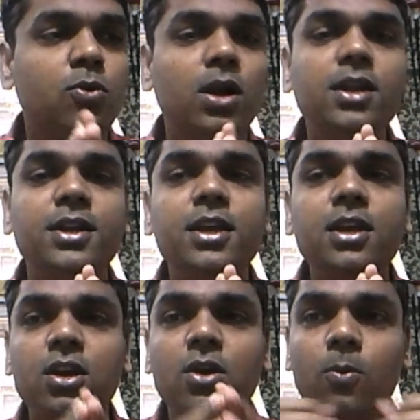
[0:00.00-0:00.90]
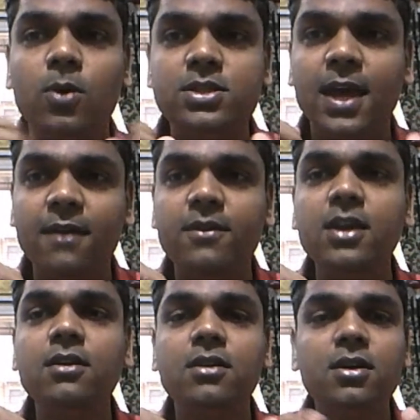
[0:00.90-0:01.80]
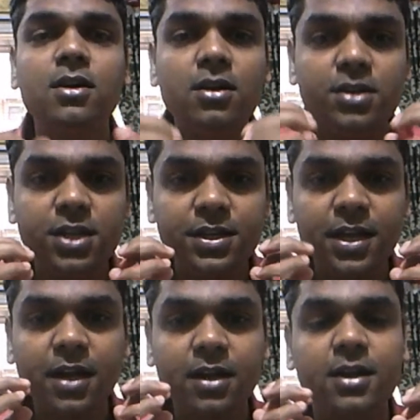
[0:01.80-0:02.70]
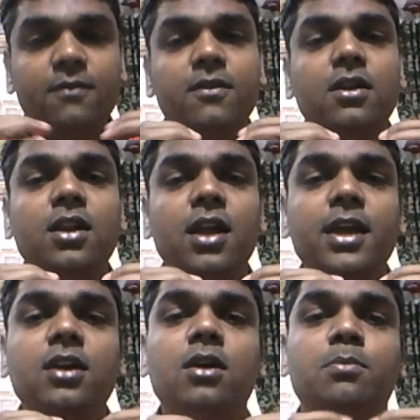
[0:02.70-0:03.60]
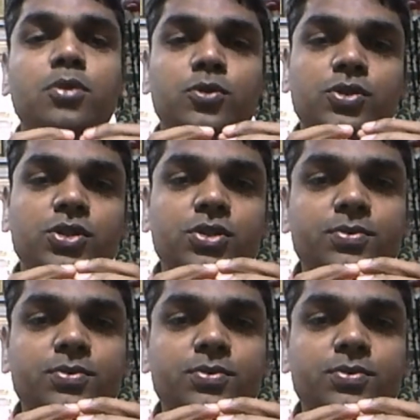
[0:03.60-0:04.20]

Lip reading: quality was having a detective-like approach,